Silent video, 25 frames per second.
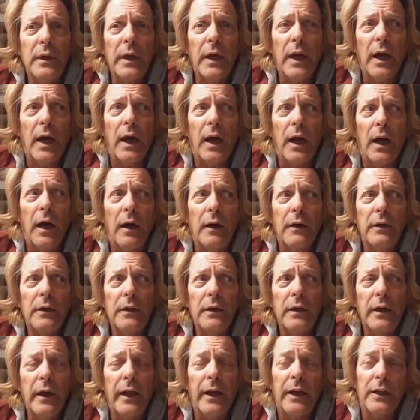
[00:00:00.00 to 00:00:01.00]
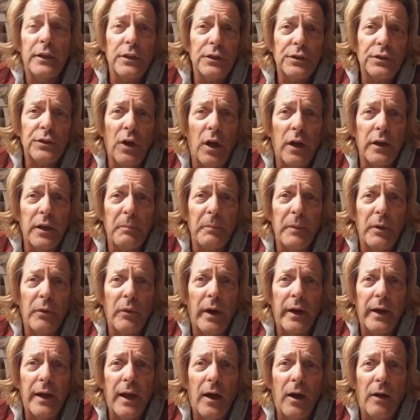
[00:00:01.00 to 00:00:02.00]
And it just dawned on me
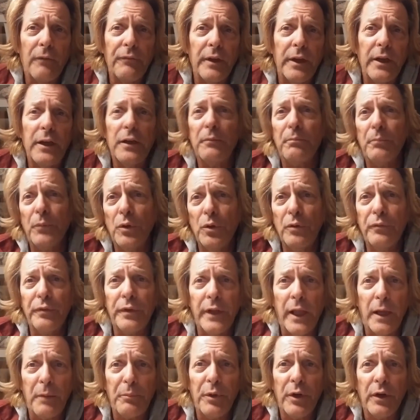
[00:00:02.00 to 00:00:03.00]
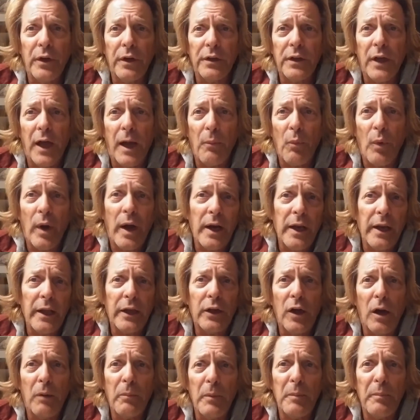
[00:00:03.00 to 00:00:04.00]
right now, if they didn't move in that period of time, why didn't they
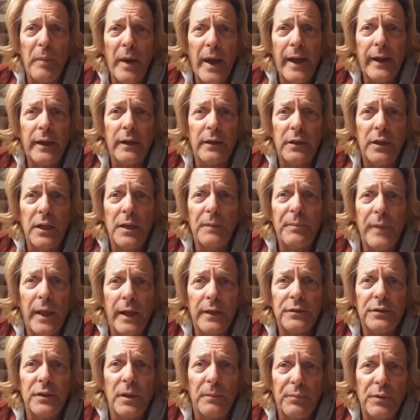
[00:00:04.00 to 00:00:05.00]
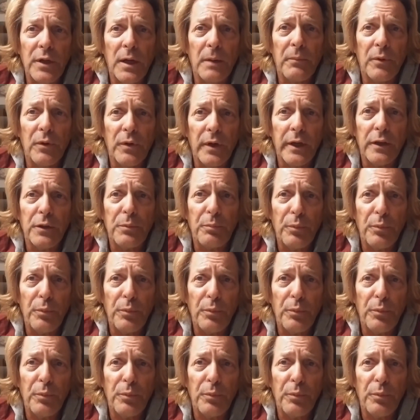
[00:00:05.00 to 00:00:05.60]
call me back and keep that September 8th